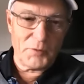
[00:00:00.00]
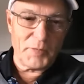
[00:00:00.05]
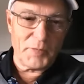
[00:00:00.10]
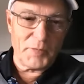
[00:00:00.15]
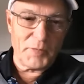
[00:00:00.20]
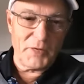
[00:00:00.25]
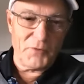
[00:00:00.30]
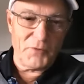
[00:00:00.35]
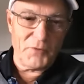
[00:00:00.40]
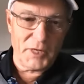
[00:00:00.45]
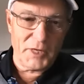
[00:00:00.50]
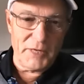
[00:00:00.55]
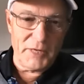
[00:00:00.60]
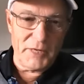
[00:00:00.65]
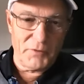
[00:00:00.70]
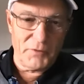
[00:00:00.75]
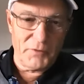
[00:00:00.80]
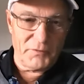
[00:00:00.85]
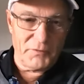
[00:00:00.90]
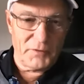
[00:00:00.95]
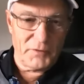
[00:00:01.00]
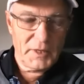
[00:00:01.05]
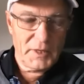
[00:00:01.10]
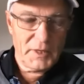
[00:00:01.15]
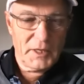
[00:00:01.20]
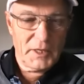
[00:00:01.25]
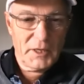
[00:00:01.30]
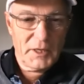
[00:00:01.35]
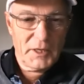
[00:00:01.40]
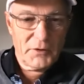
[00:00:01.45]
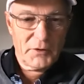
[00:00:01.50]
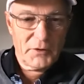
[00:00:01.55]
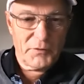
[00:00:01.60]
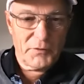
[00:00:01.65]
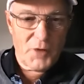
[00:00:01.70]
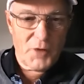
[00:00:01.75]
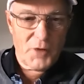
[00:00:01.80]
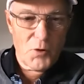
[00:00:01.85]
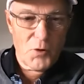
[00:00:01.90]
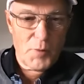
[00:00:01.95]
But if you leave the, f- the
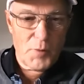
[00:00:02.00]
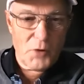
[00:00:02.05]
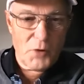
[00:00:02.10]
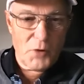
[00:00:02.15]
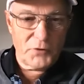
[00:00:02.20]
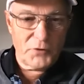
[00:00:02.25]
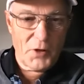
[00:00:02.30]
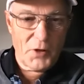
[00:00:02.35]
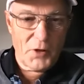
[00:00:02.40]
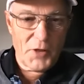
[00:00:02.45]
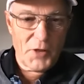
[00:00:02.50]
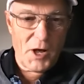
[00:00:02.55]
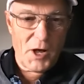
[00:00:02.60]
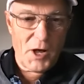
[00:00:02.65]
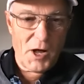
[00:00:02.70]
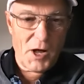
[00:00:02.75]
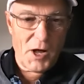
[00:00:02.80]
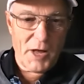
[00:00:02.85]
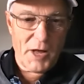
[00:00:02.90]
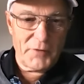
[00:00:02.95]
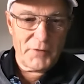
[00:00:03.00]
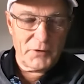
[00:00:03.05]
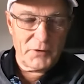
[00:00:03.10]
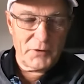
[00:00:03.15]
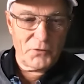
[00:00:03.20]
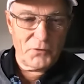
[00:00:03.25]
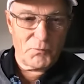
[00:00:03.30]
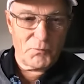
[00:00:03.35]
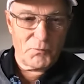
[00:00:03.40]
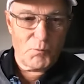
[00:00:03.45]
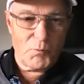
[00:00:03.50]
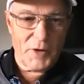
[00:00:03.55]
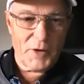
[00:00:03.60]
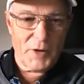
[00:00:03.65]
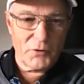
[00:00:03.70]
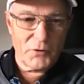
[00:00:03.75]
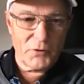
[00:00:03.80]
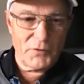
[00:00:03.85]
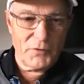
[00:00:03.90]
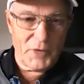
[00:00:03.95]
flow box on the hive, I just
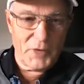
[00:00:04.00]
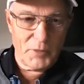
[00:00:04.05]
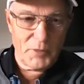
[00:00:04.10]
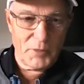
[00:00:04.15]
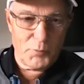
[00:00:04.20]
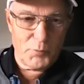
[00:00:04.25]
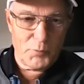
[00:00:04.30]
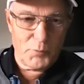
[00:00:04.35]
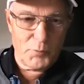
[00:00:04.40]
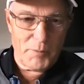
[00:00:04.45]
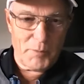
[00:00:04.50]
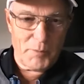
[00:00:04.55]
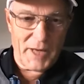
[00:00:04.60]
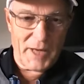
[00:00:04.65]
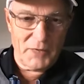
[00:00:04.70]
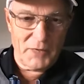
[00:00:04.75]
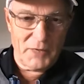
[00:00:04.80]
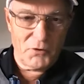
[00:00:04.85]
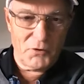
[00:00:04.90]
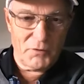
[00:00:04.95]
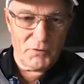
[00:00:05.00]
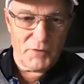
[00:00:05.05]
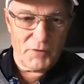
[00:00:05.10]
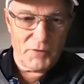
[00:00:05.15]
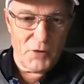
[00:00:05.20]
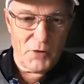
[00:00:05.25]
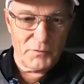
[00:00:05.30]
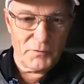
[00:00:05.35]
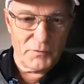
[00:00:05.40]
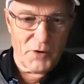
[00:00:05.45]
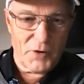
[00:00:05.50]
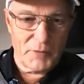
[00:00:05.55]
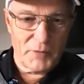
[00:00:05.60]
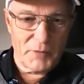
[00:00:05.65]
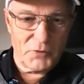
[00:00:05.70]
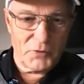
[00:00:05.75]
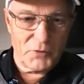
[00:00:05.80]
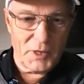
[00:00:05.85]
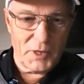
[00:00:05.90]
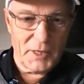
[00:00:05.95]
wonder if they're going to put it back into the flow
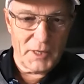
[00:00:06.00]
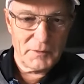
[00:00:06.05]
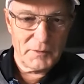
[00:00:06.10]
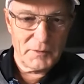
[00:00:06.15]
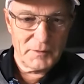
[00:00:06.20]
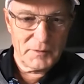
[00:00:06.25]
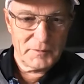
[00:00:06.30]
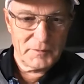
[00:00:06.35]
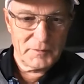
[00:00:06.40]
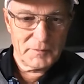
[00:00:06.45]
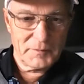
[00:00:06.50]
frames again.